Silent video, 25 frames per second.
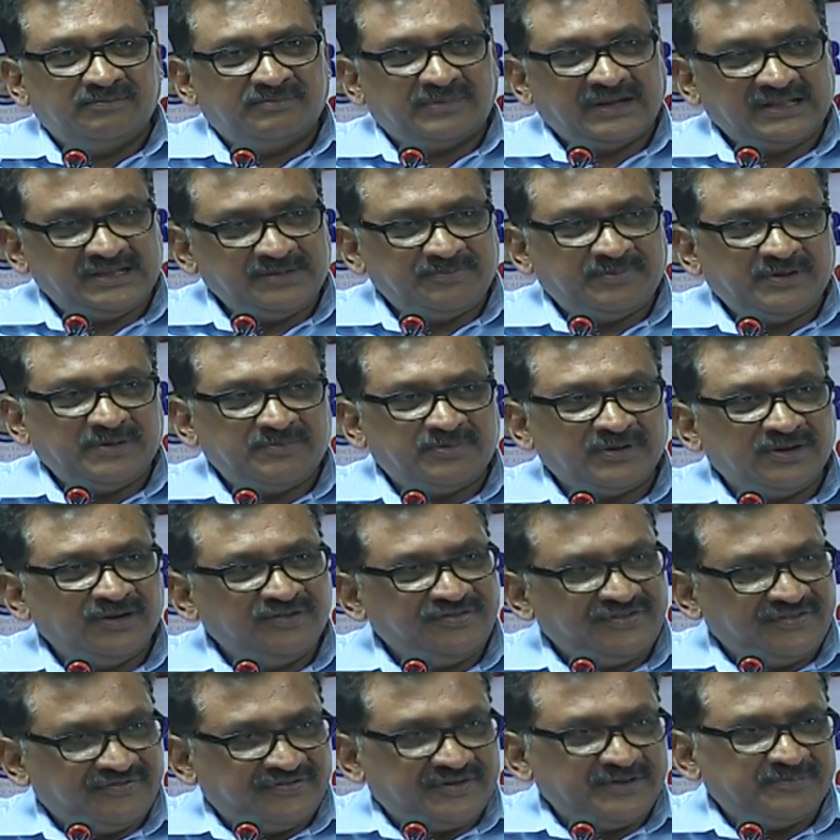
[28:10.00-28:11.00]
Prati paper
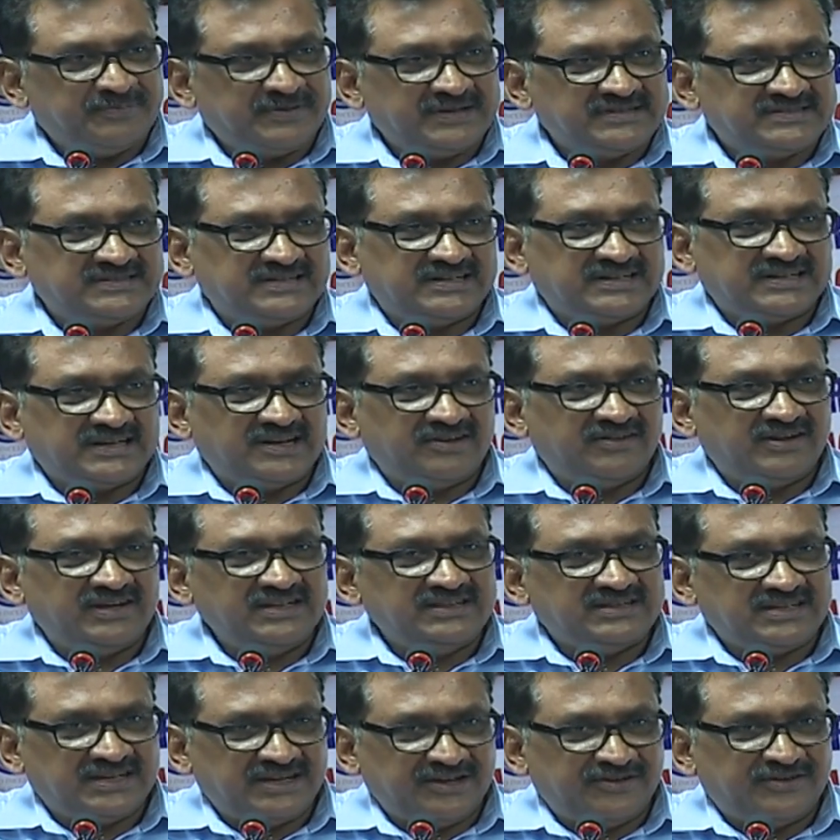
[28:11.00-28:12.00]
lo 50%
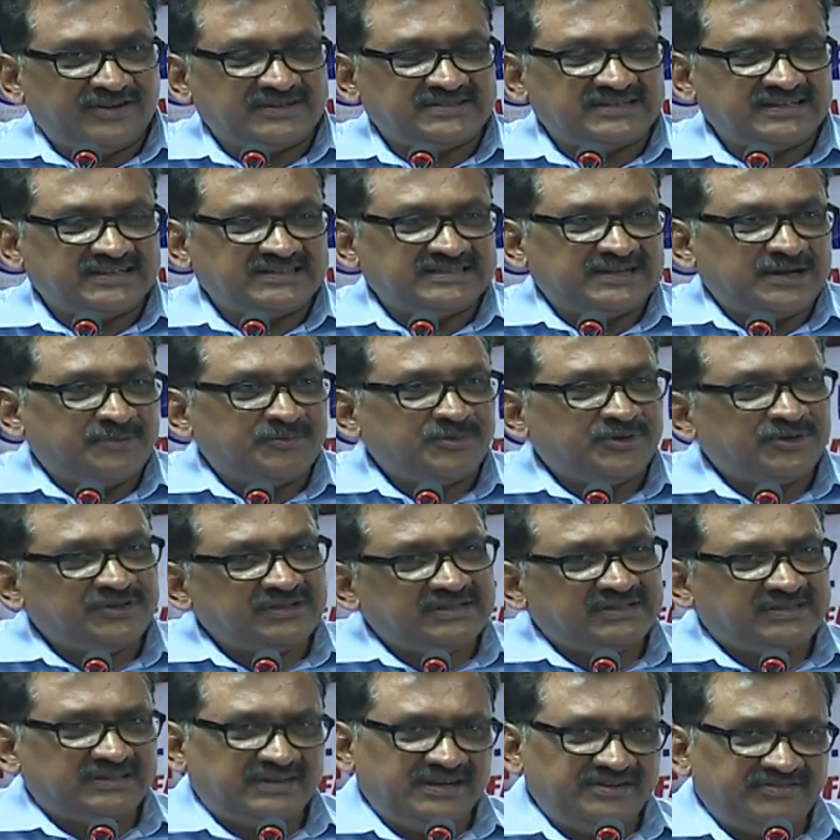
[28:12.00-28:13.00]
ravali, 3 hours exam.
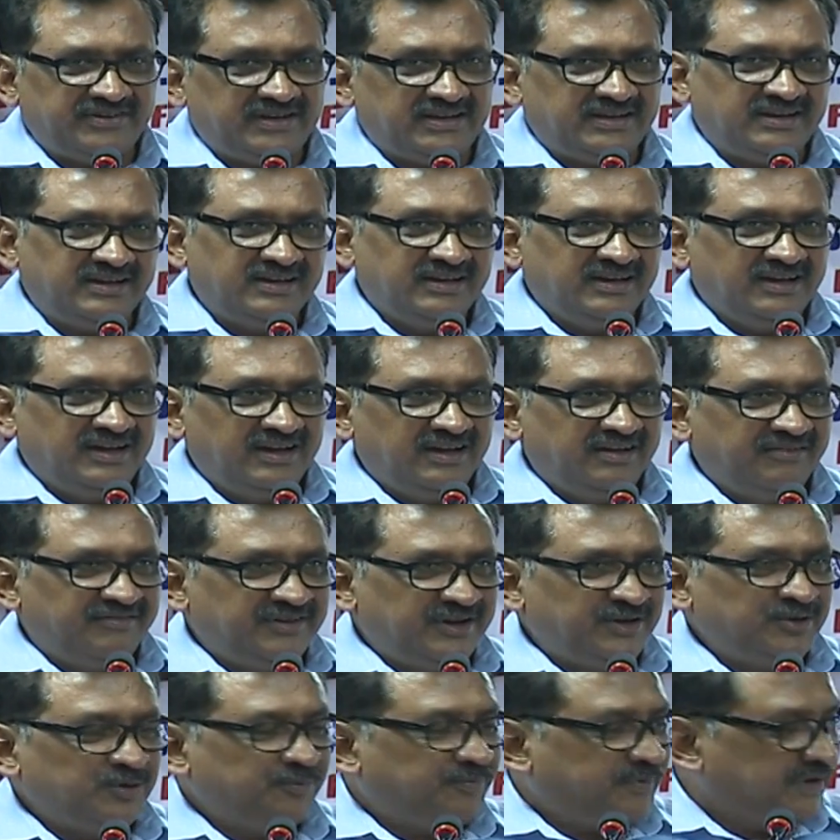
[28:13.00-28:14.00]
Anyway,
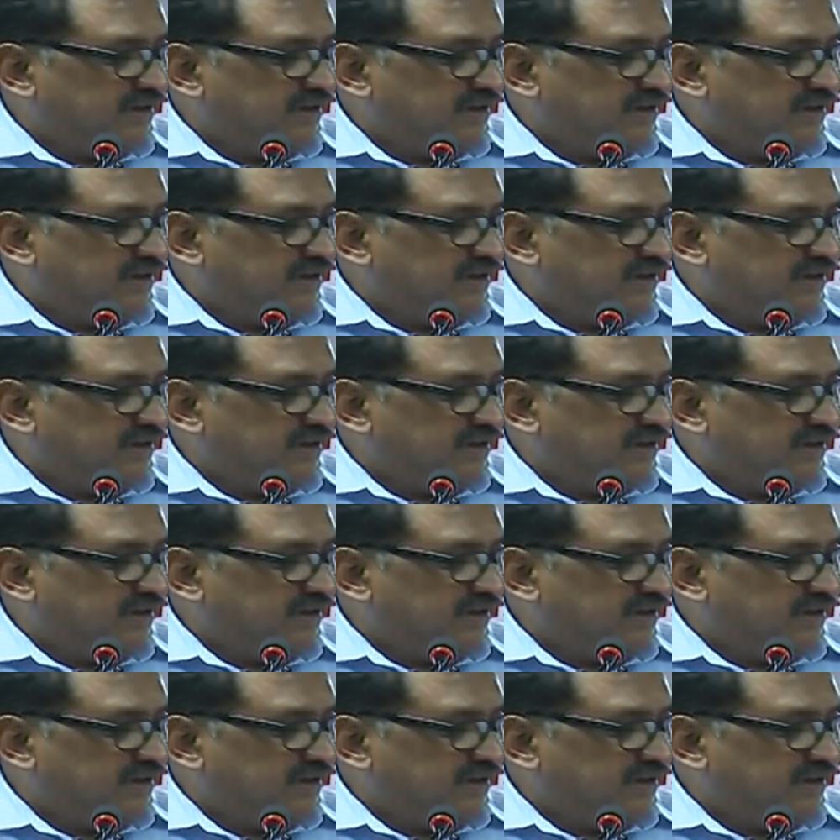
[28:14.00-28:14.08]
when you